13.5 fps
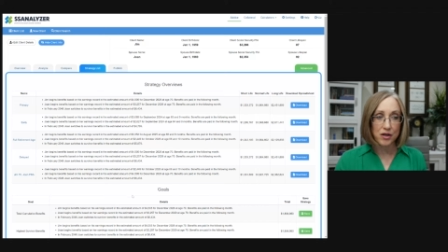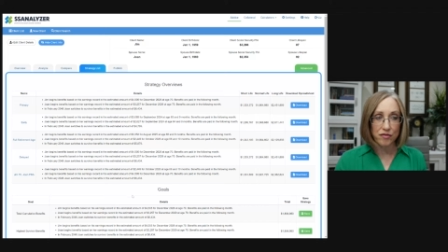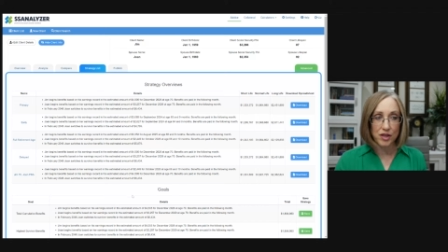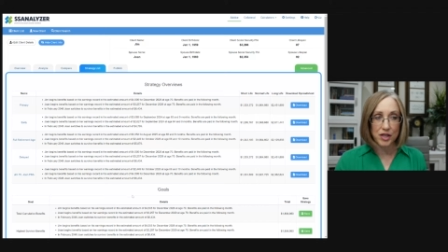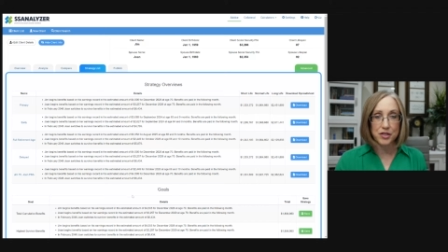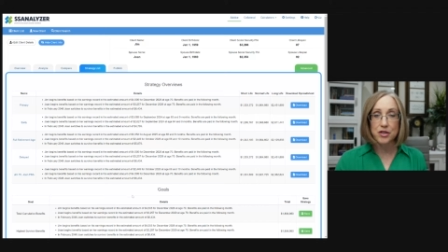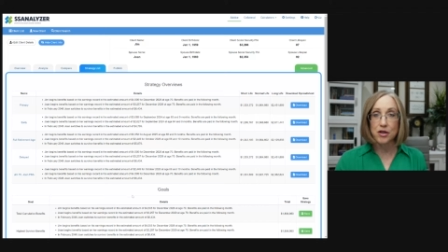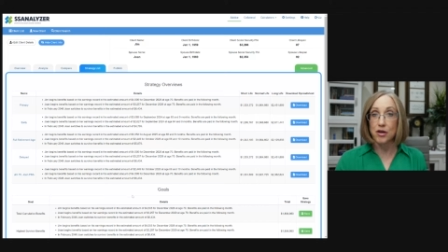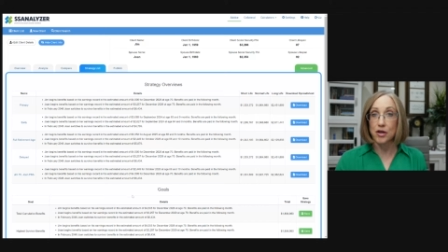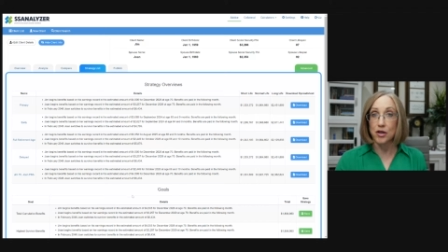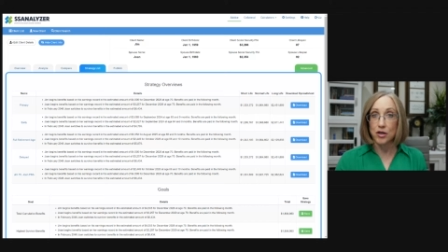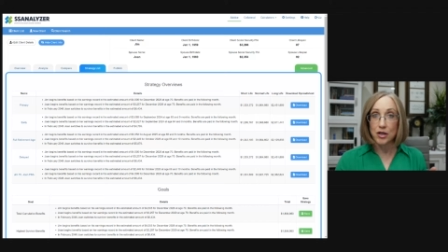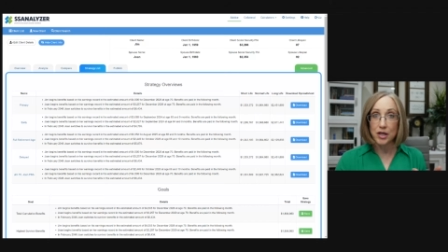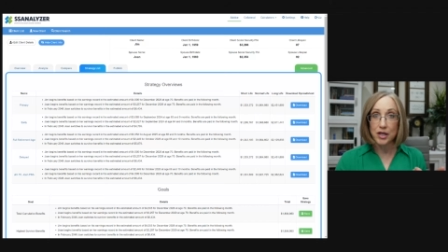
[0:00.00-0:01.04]
If they start
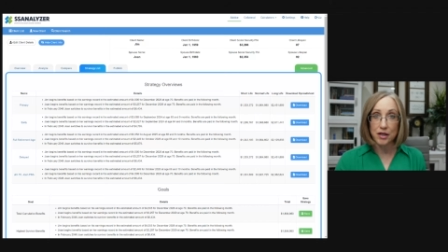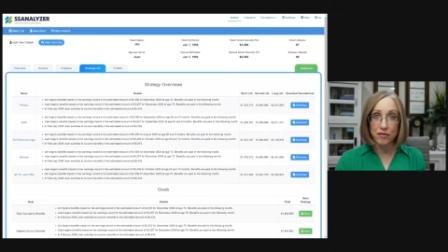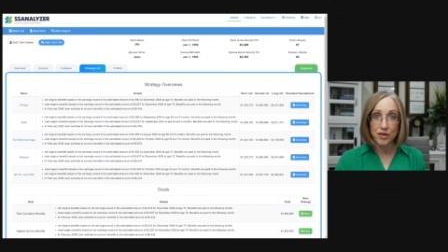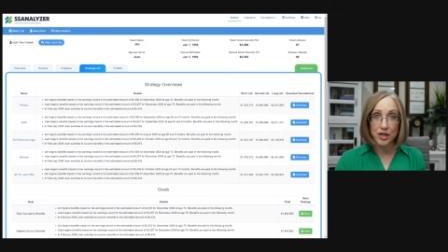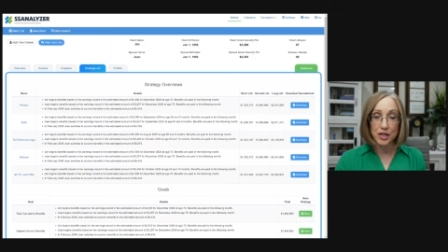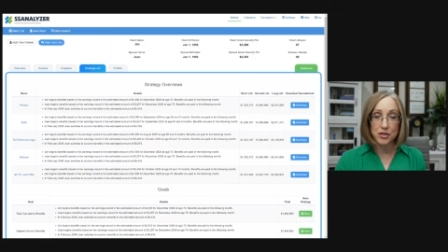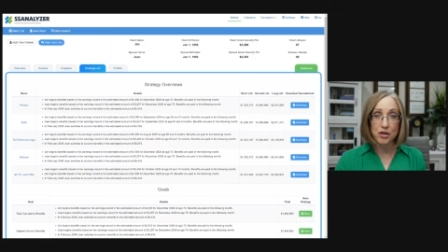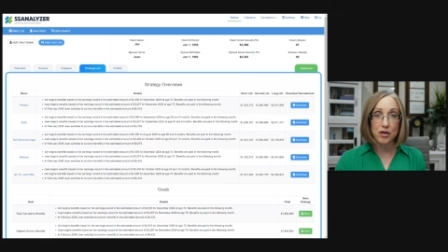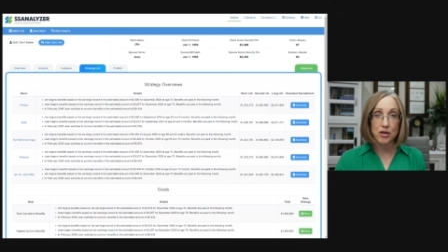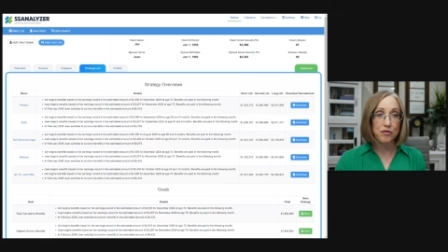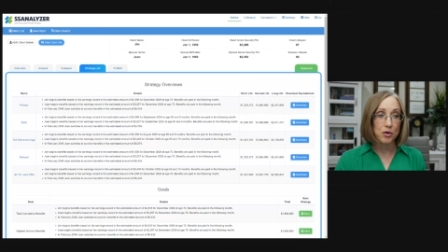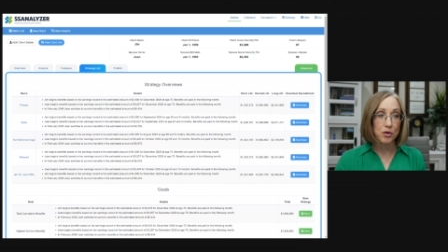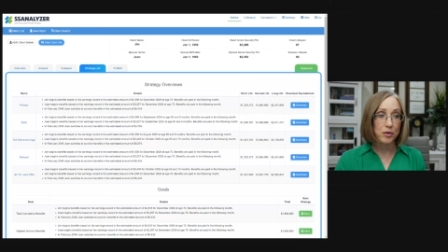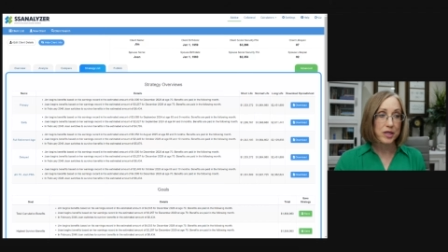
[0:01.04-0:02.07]
early, if they start at
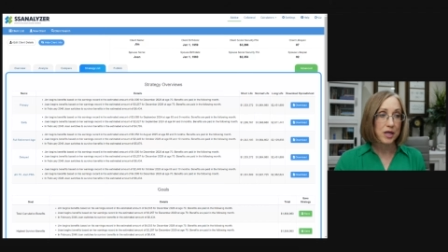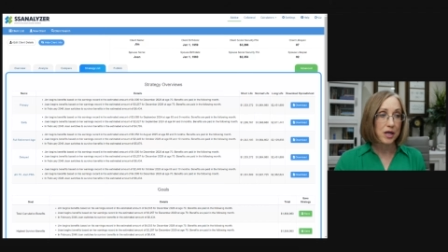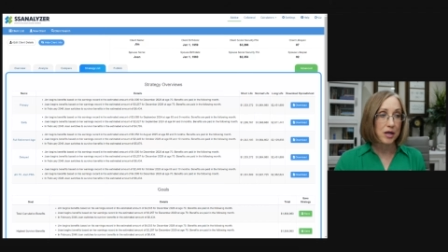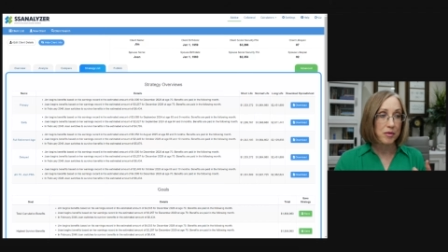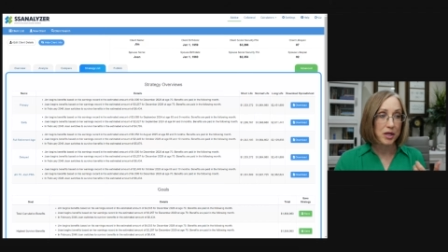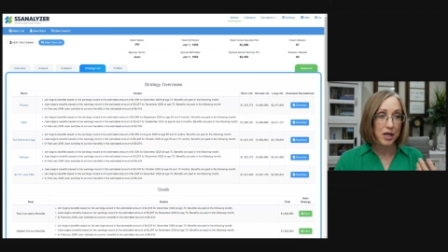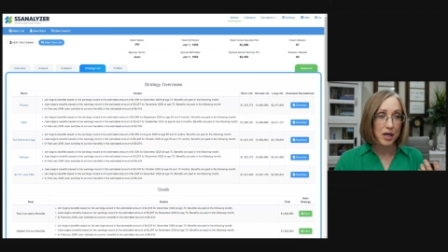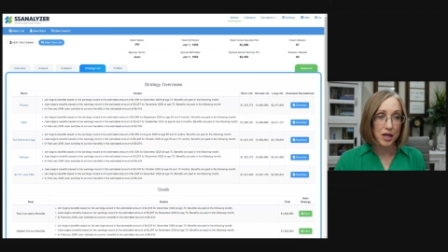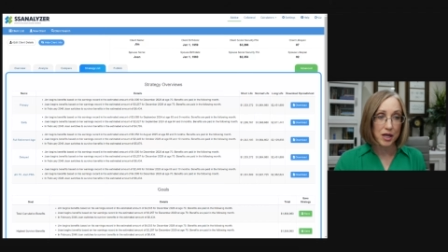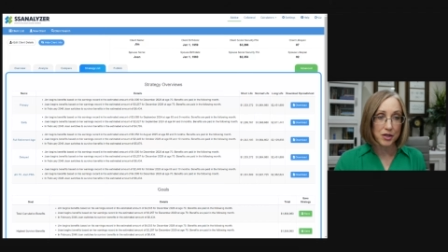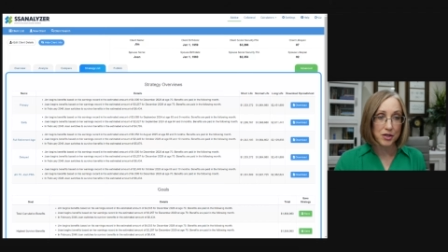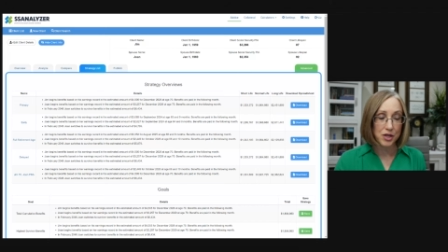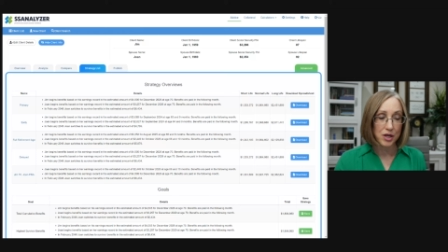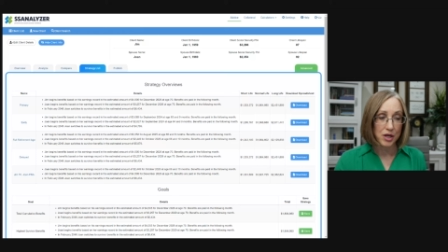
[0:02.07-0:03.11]
full retirement
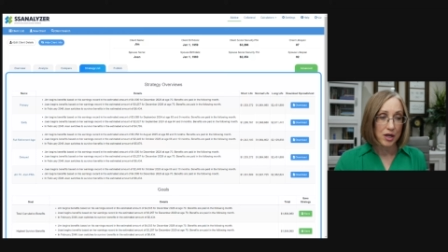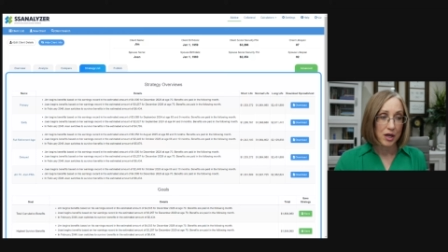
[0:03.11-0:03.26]
age.